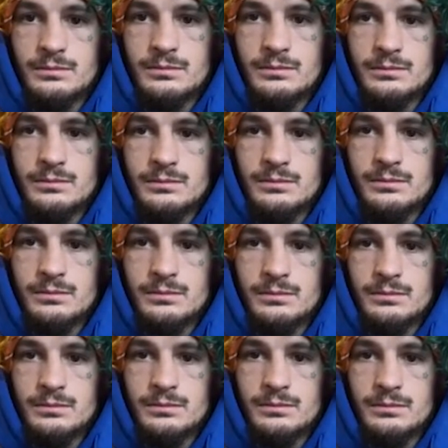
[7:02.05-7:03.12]

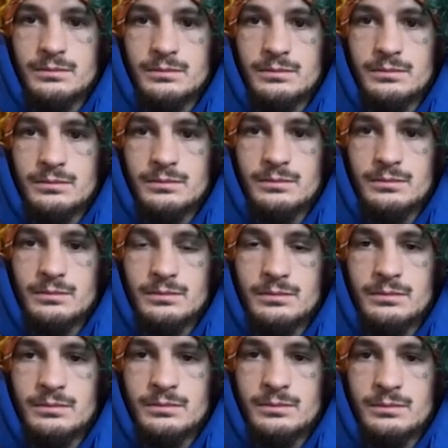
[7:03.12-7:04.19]

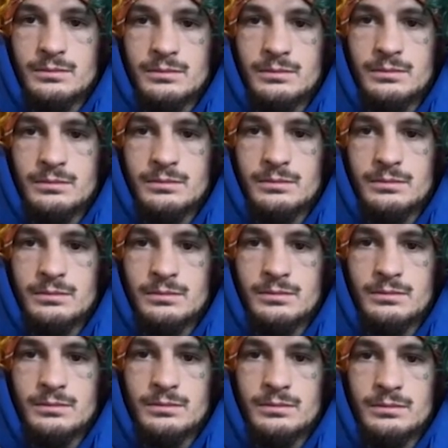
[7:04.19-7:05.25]

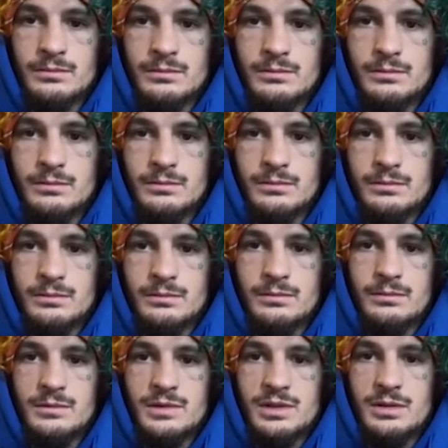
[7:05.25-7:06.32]

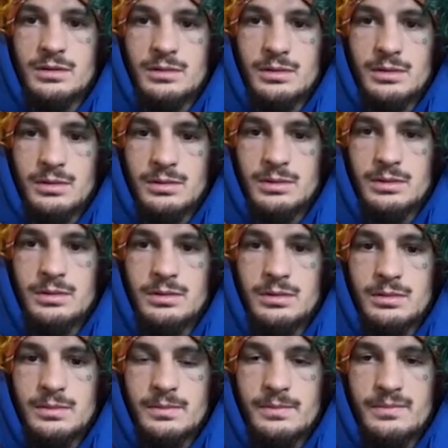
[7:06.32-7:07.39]

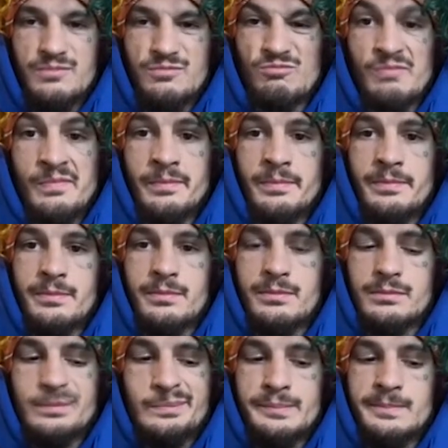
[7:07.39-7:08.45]

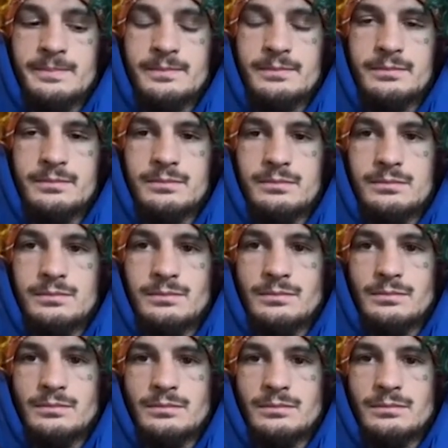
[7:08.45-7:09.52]

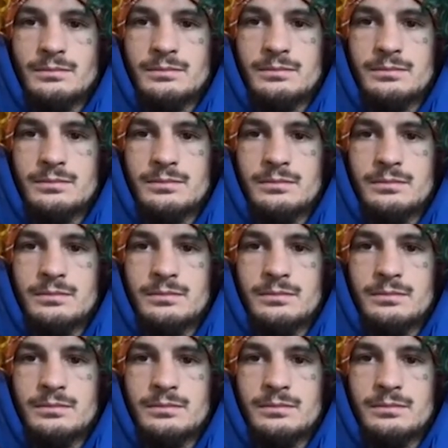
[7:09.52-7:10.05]
[no speech]